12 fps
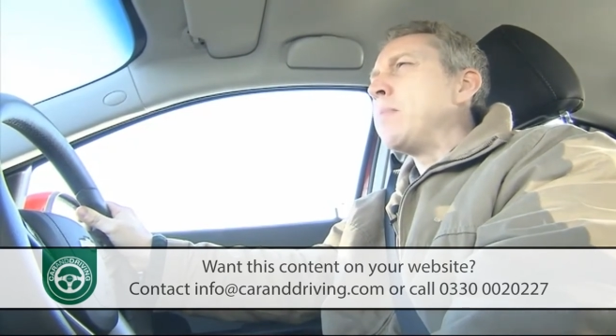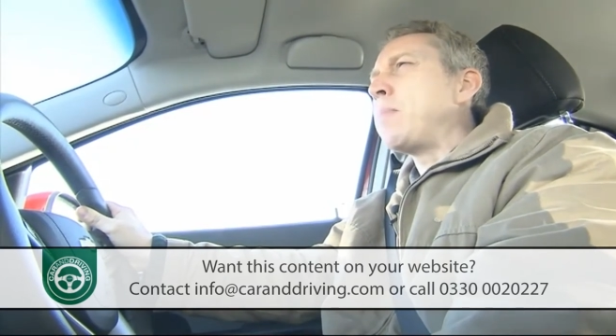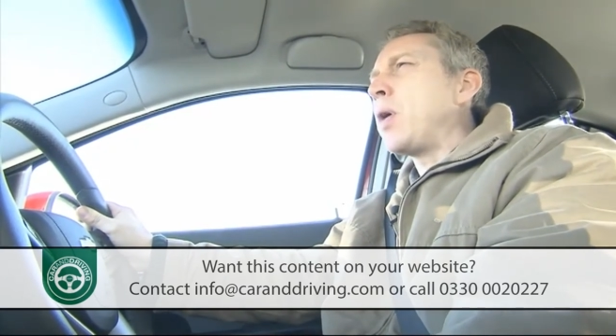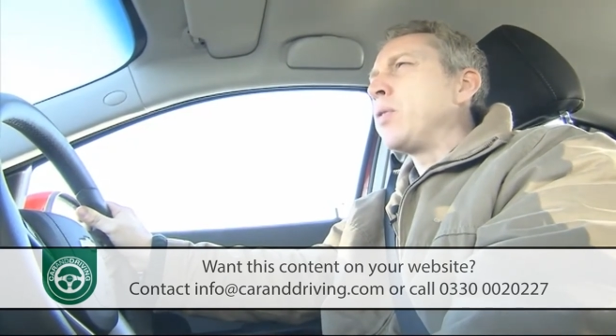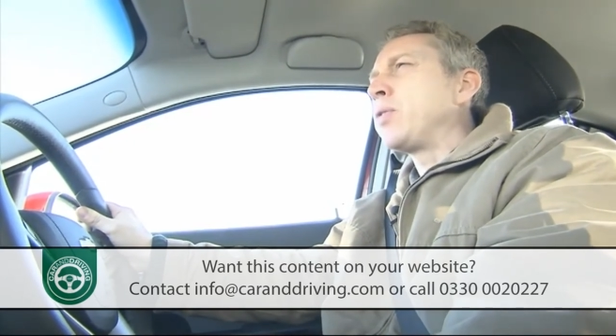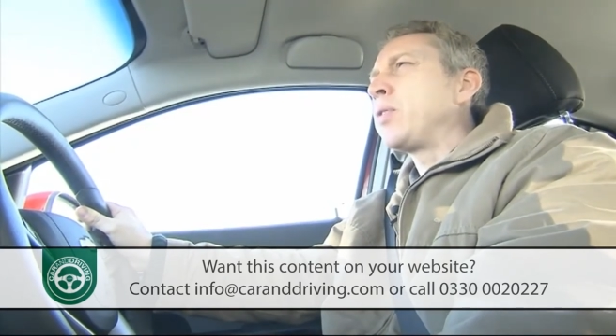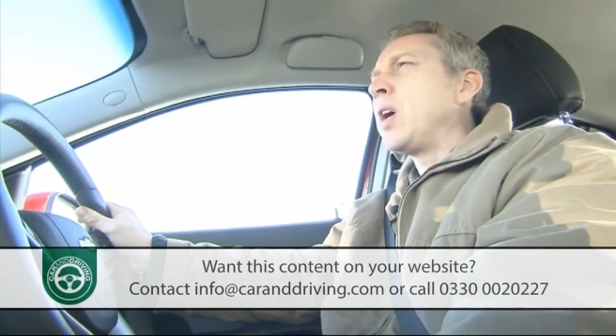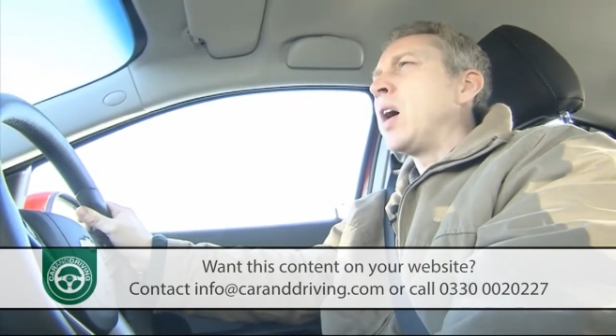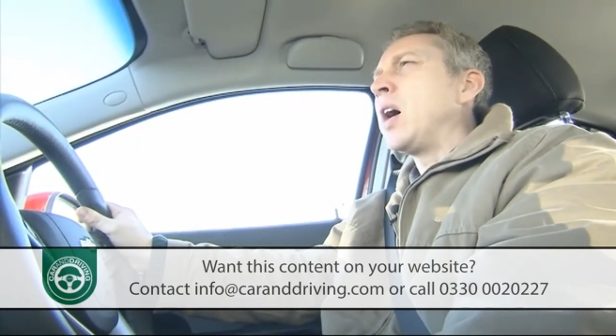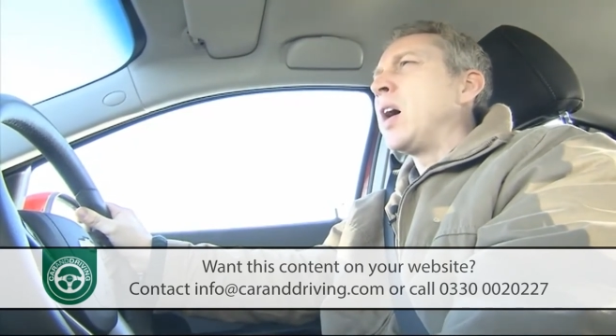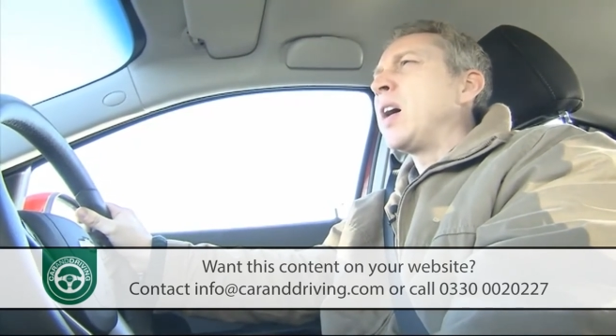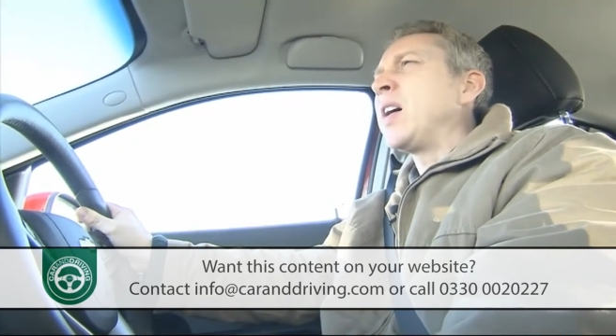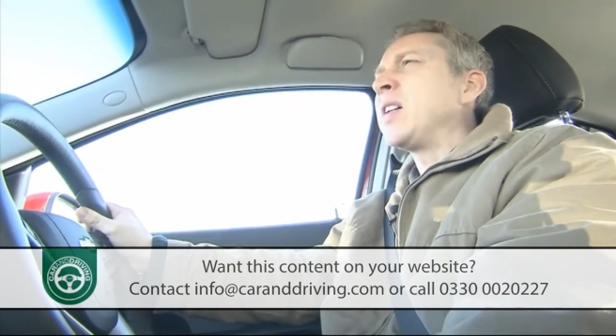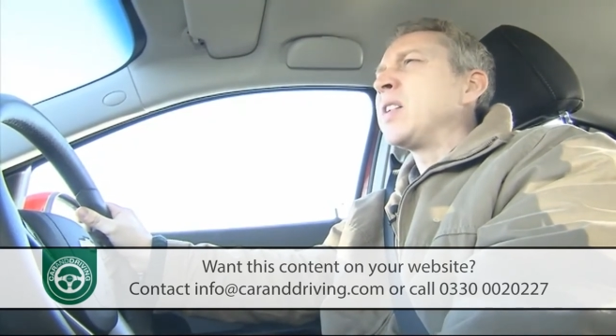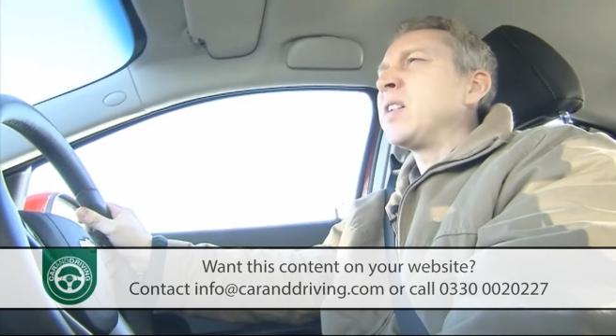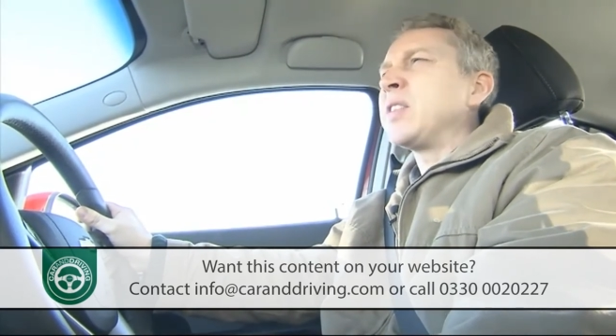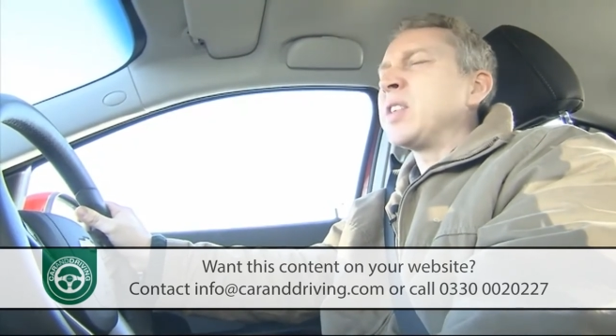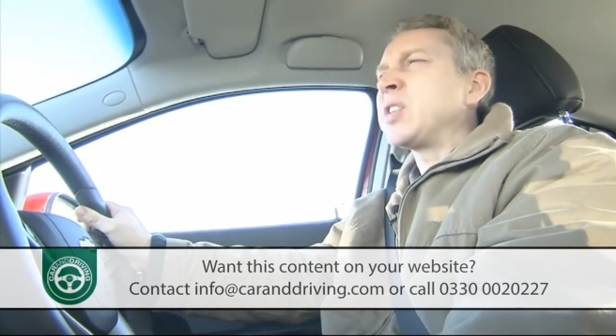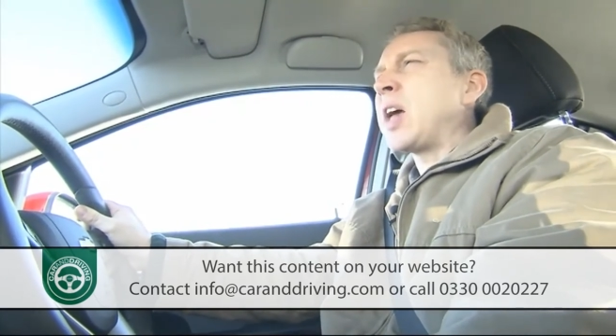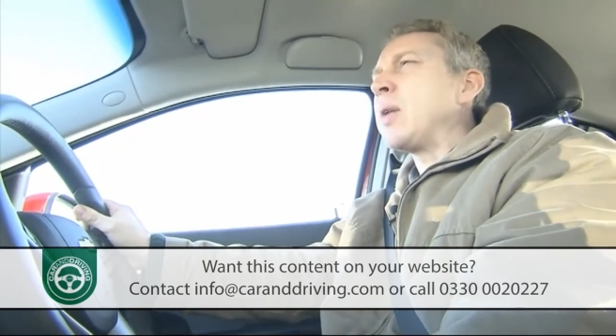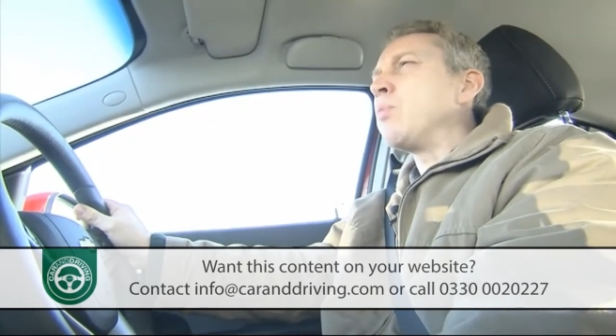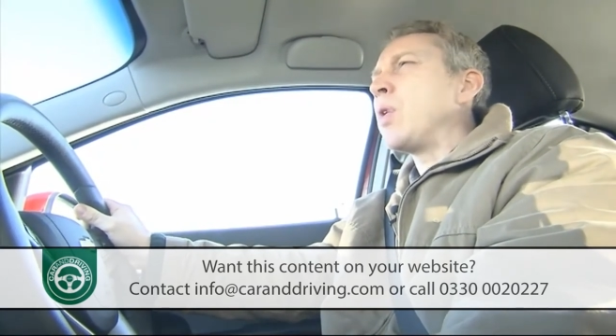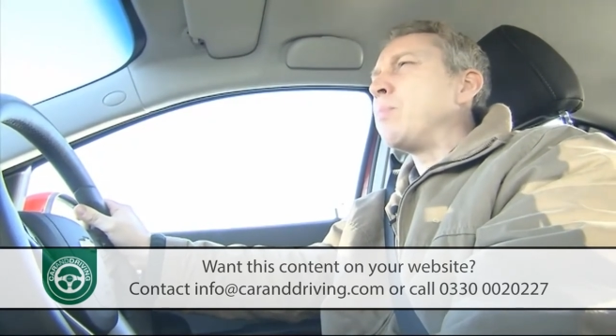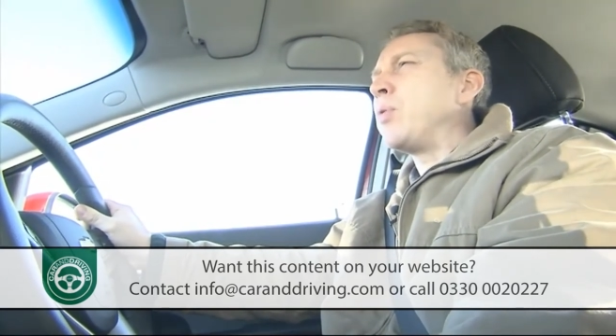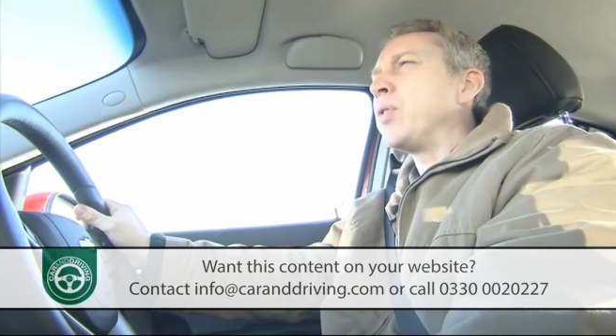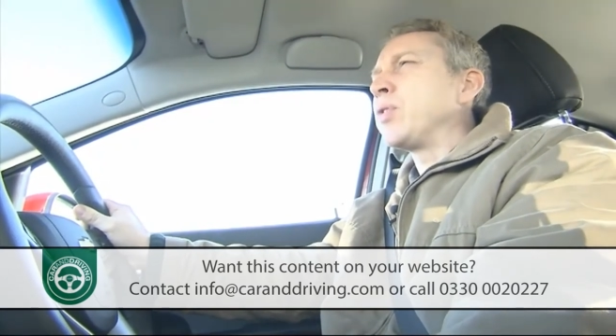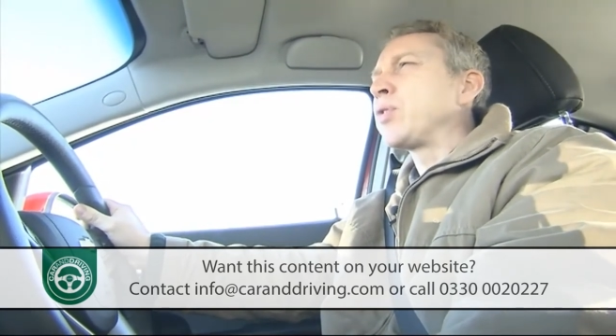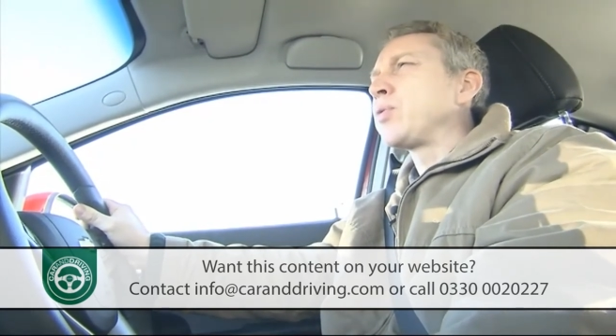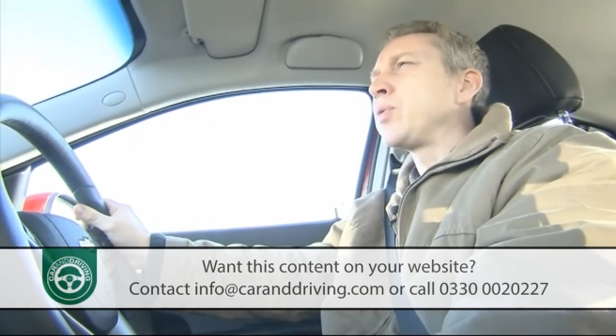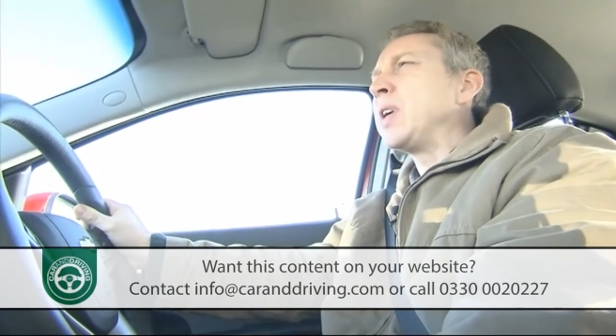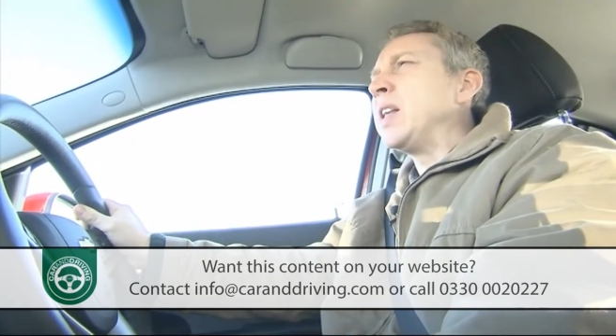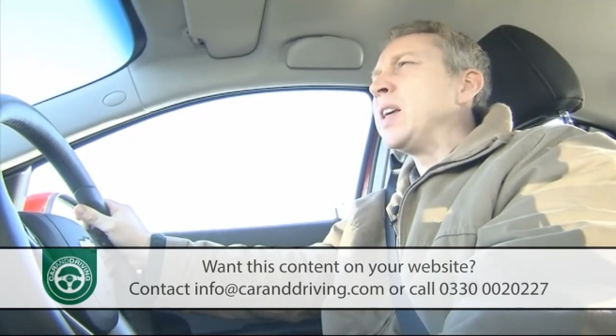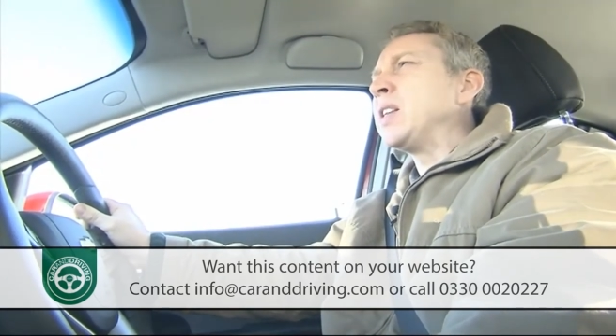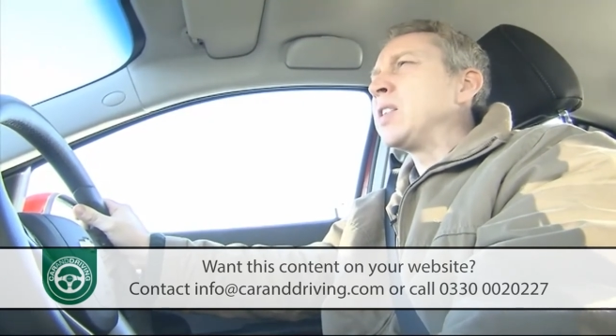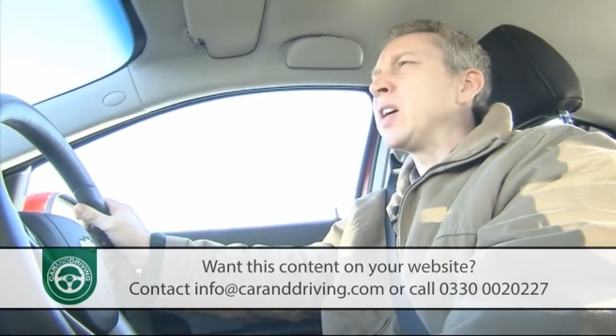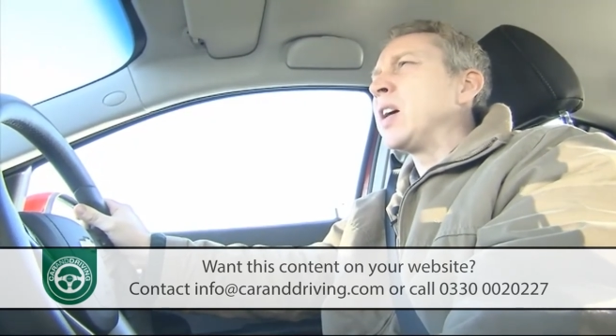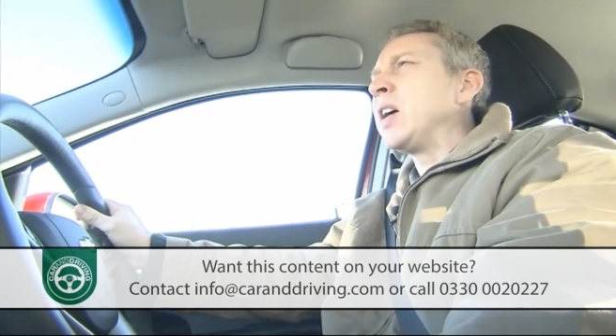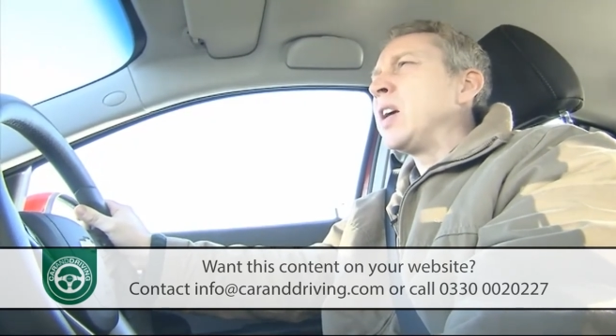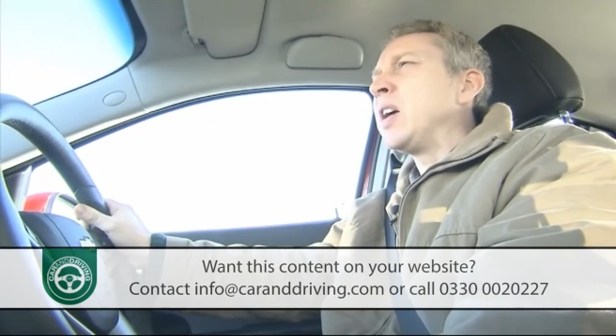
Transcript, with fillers: both uh, the same 1.3 litre